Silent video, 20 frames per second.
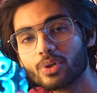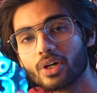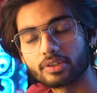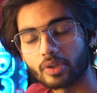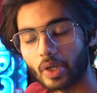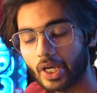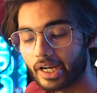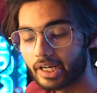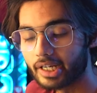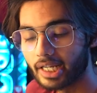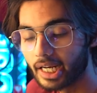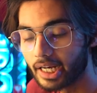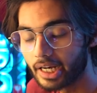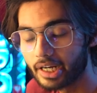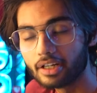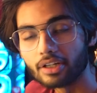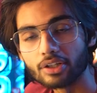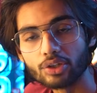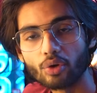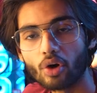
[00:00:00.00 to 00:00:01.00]
So I can tell
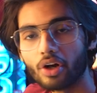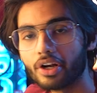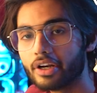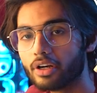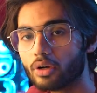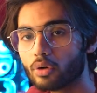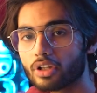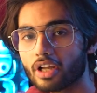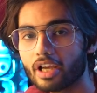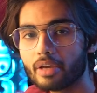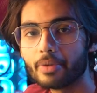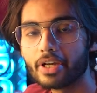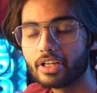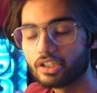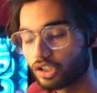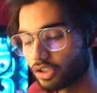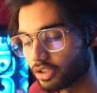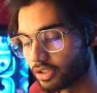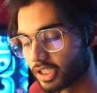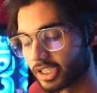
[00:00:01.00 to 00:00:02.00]
it, you already know the
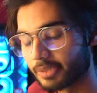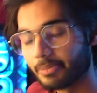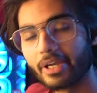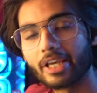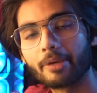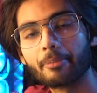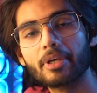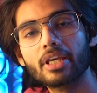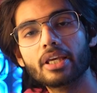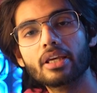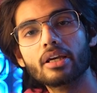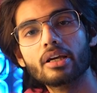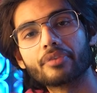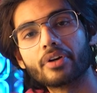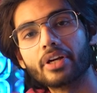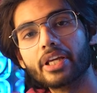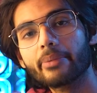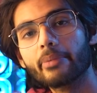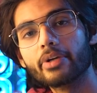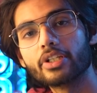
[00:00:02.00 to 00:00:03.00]
image, just make me
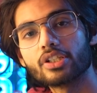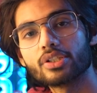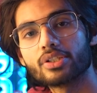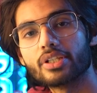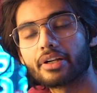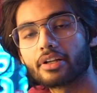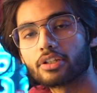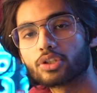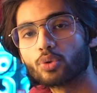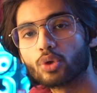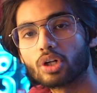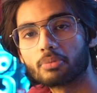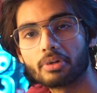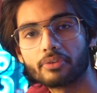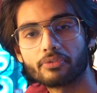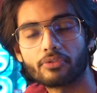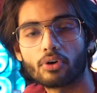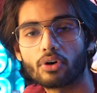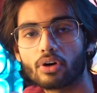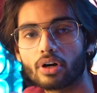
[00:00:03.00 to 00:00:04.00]
3 images that are suitable
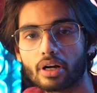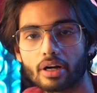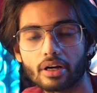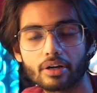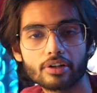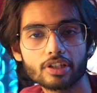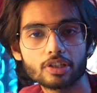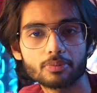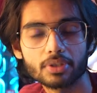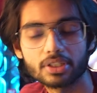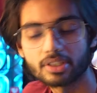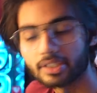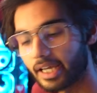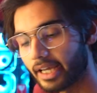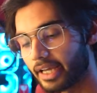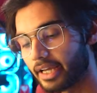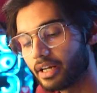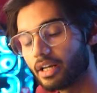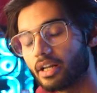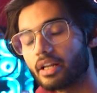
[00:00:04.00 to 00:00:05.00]
for a Christmas
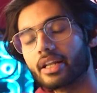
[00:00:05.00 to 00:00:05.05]
style.